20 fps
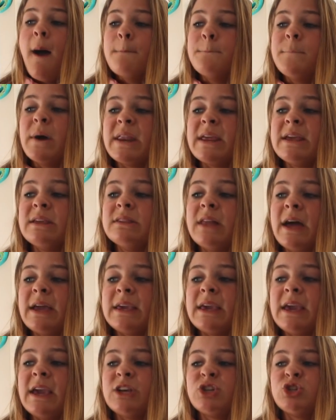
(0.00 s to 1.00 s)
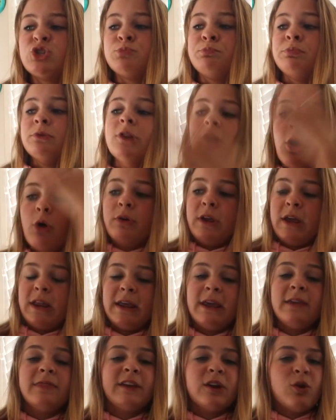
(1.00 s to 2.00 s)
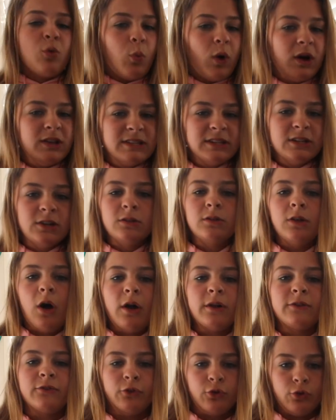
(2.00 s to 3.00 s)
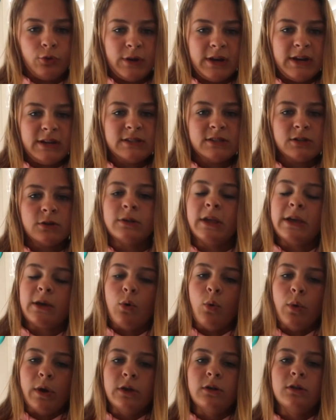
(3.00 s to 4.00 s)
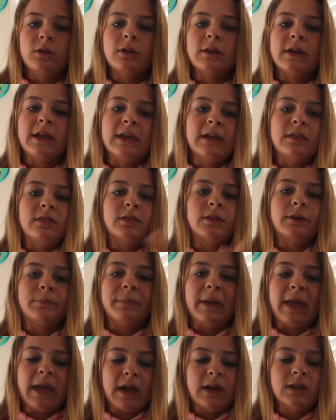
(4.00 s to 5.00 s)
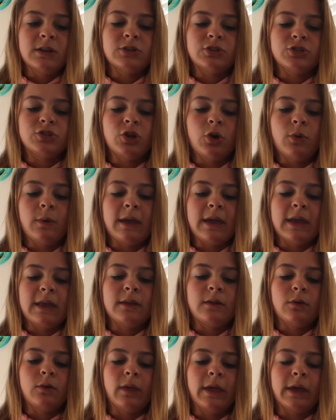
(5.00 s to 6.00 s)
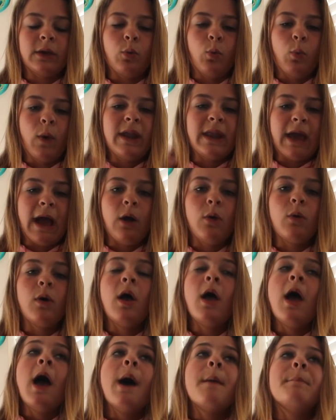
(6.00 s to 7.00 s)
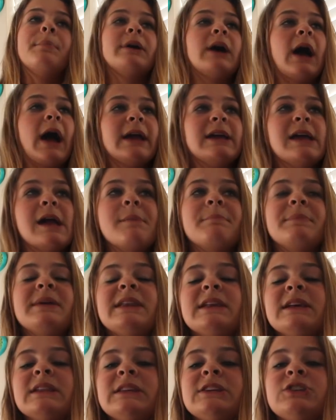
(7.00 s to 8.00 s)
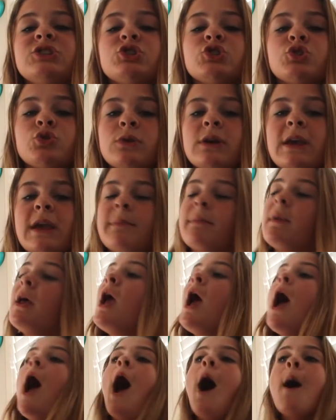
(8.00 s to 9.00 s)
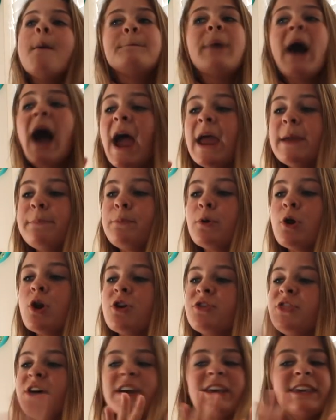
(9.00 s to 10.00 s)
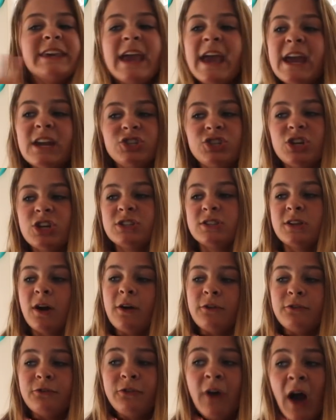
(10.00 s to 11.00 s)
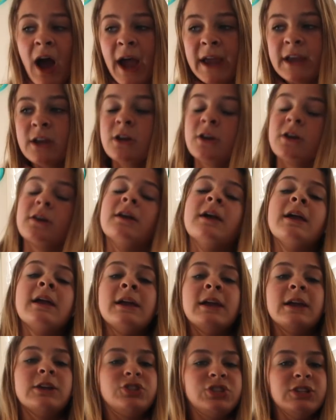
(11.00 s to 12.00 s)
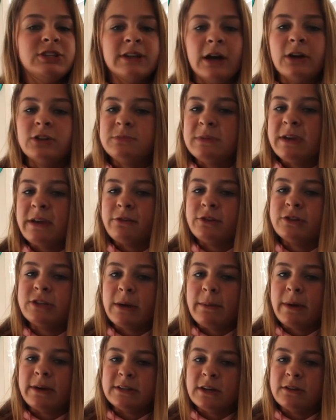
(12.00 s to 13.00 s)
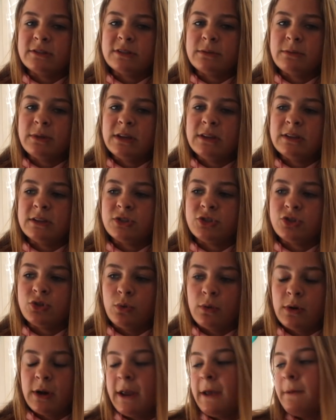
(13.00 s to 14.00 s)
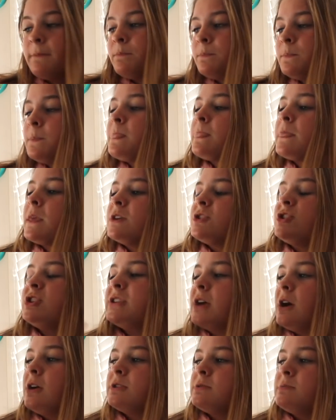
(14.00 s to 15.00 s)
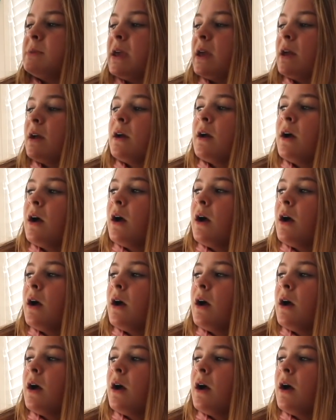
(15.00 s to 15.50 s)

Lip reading: But it, like, exploded, and there wasn't a lot of grease or, like, oil in the pan, so it, like, went out. But I immediately scream, "Piper, the kitchen's on fire!" And she tells me every time I tell somebody this story, she tells me,